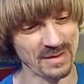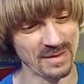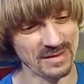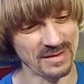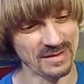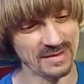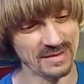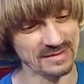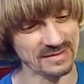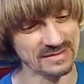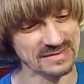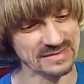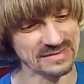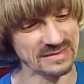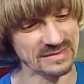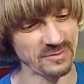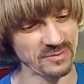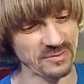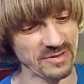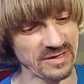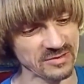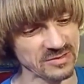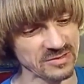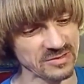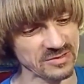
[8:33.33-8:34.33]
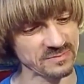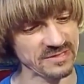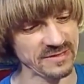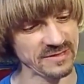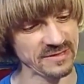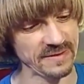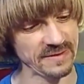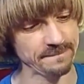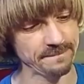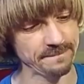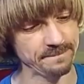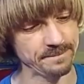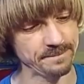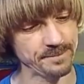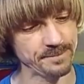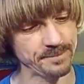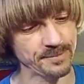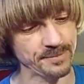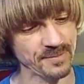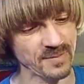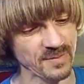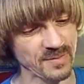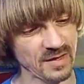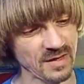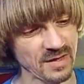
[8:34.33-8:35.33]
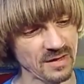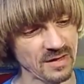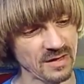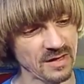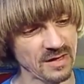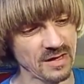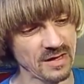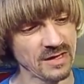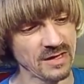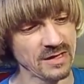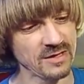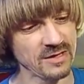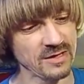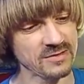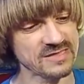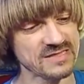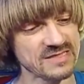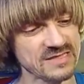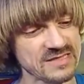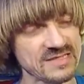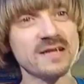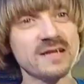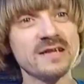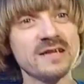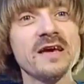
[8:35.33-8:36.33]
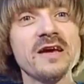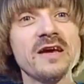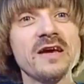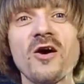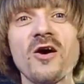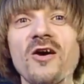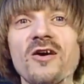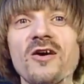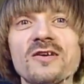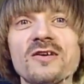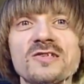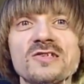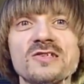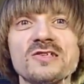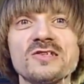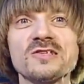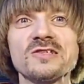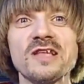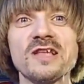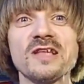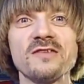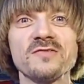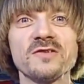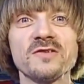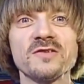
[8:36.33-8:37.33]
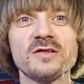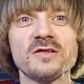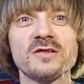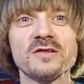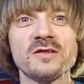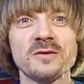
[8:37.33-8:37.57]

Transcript: Let's see what else we did. Here's Sunday, August 11th.